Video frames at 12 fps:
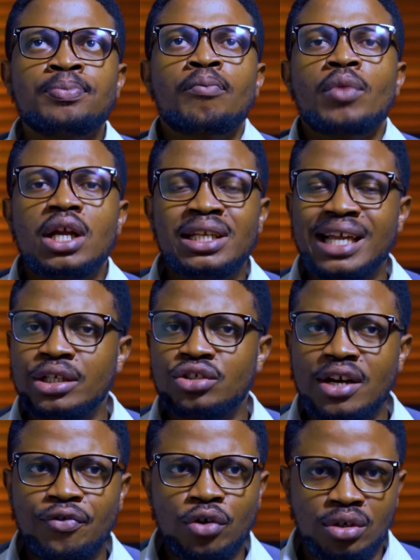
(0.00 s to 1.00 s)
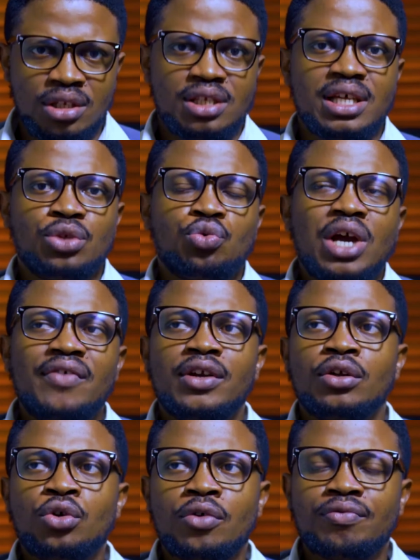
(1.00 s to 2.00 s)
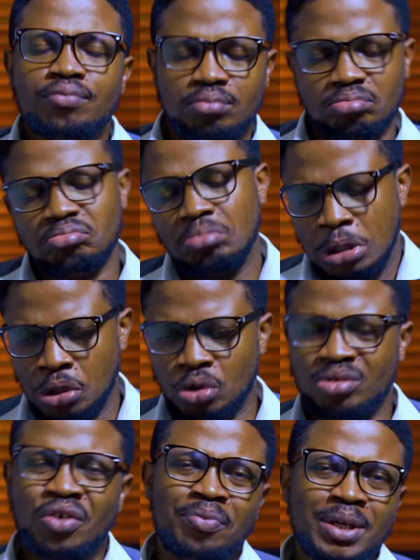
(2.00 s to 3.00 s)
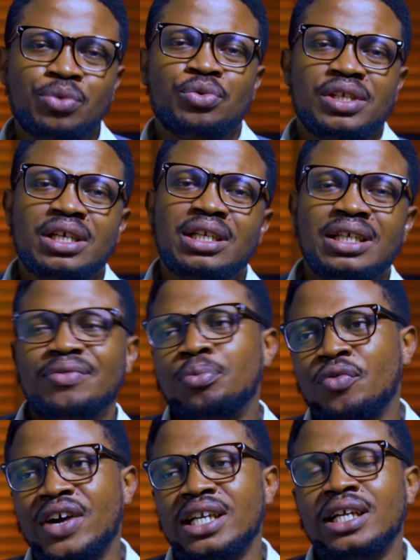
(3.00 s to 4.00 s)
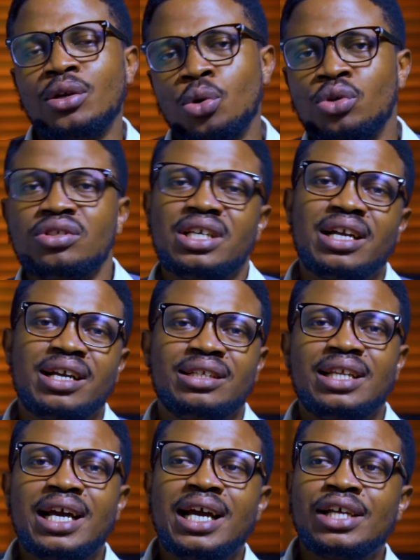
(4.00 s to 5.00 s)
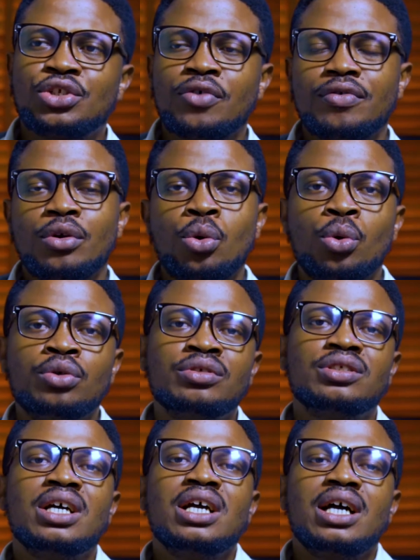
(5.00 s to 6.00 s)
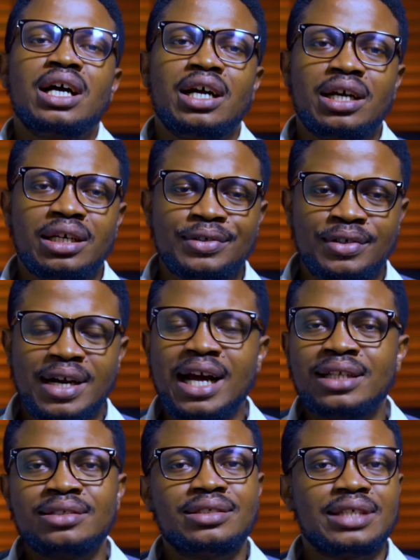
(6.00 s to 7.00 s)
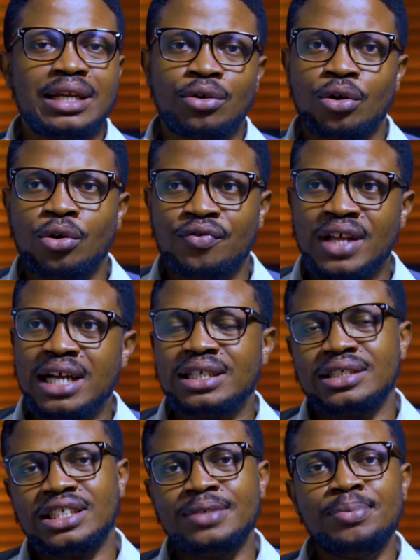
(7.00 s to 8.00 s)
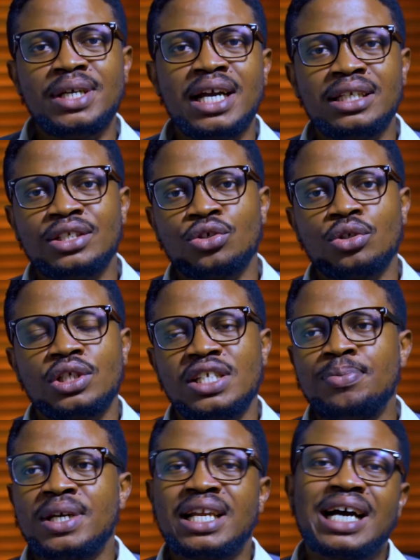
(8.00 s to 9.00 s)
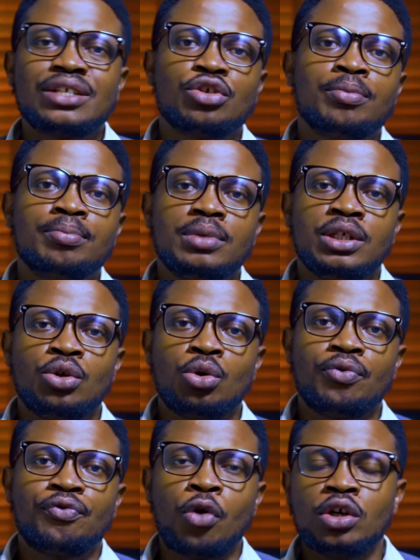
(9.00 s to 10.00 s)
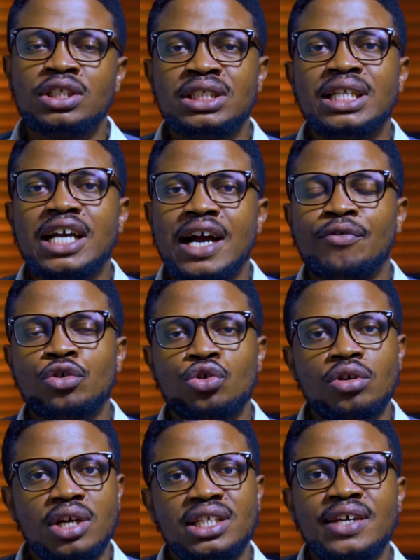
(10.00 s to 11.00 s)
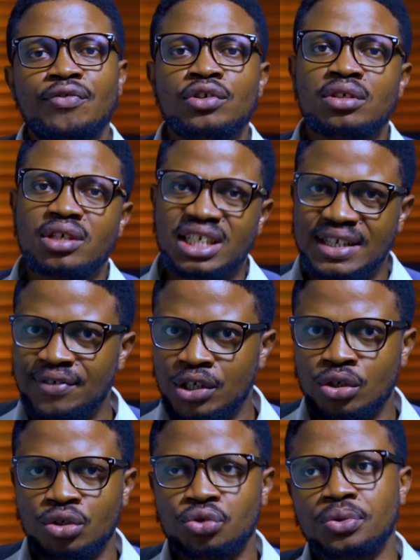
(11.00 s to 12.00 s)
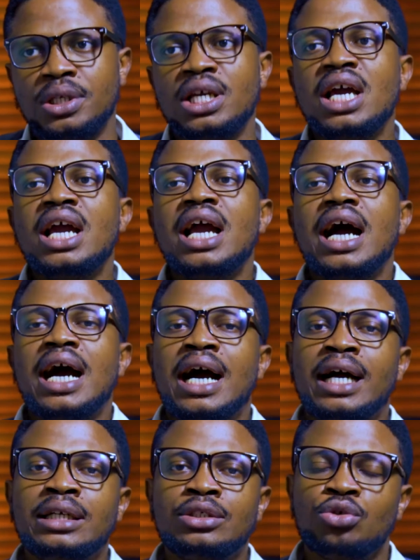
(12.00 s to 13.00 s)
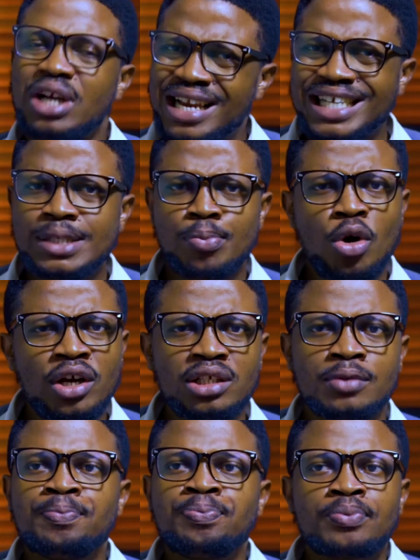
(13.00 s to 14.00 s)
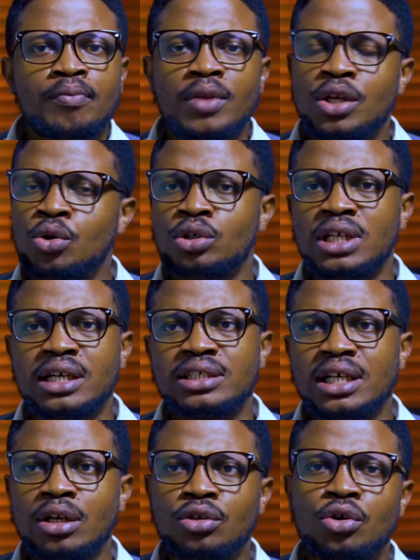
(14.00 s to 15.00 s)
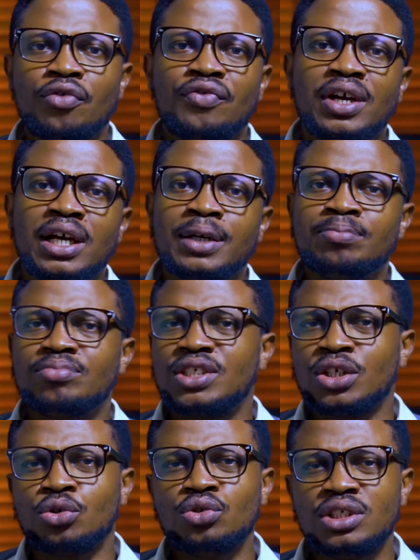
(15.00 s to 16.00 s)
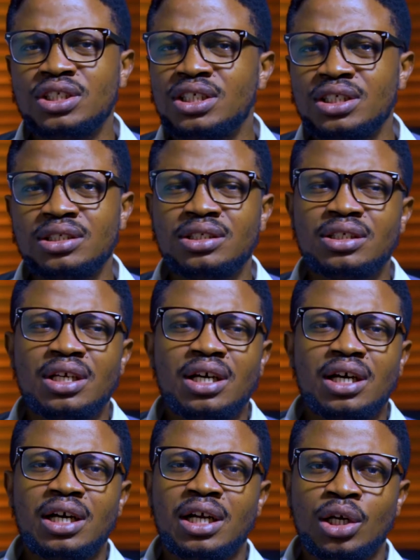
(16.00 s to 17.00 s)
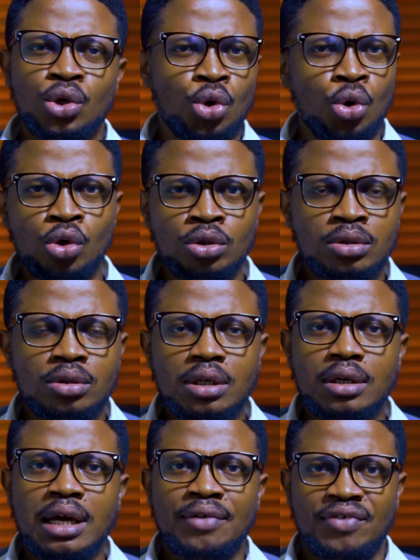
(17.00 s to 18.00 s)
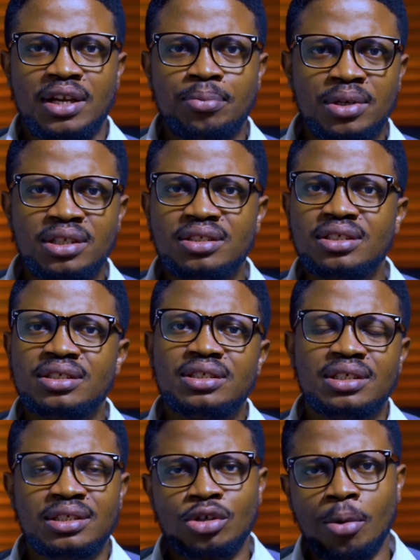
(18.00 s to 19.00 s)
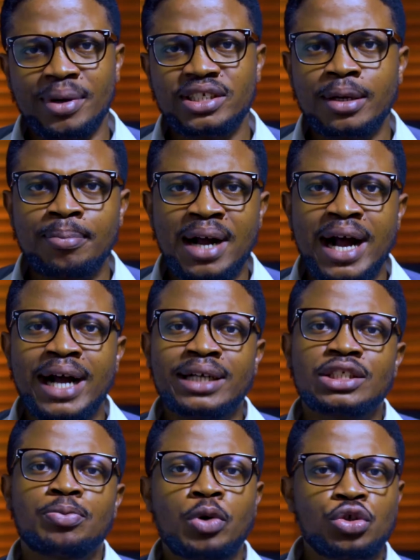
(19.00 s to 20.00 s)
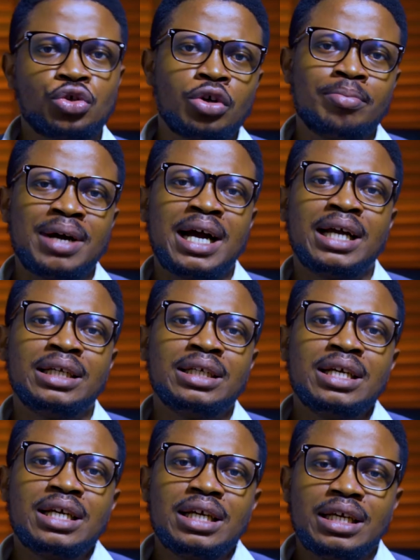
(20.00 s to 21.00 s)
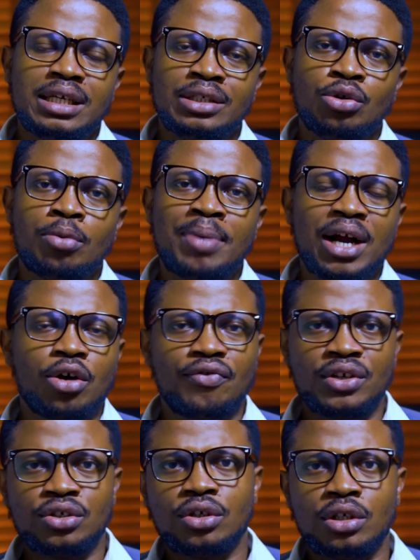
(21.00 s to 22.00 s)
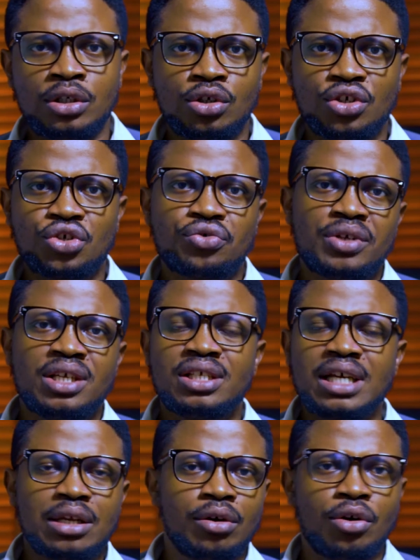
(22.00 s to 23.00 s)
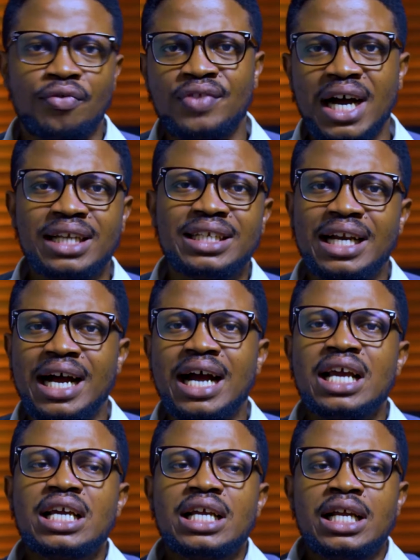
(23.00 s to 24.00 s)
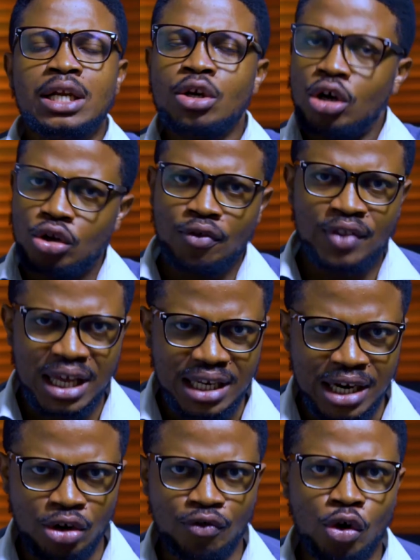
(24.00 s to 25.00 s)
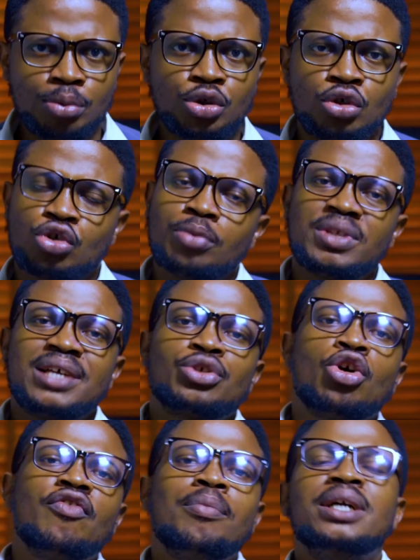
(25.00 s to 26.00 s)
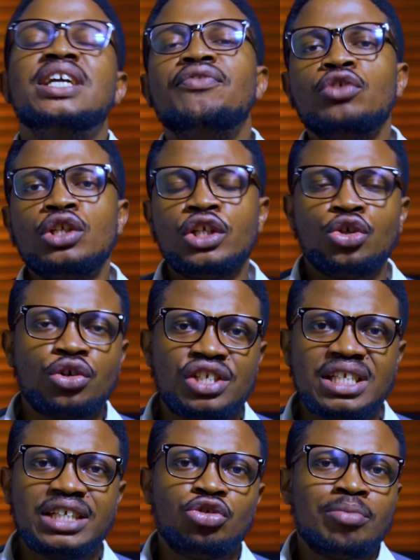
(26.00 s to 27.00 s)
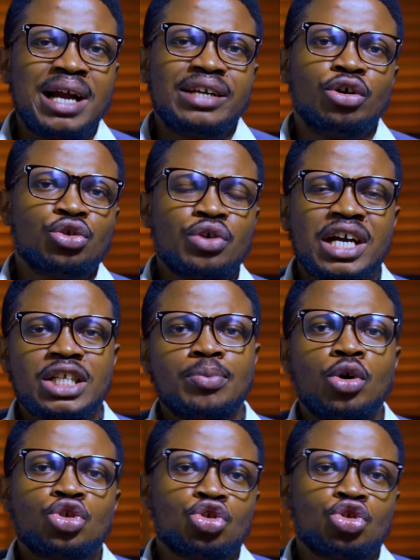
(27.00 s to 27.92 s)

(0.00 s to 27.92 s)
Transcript: In Nigeria, for instance, we have a lot of government will say they provided loans here and there, soft loans, grants, and all of that. CBN has some funding they have also created for the creative industry, and you can exploit. There is a lot of single-digit loan availabilities in commercial banks, sponsored by Bank of Industries and all of that. There are a lot of that kind of options. Sometimes government, even in your state, you might also explore.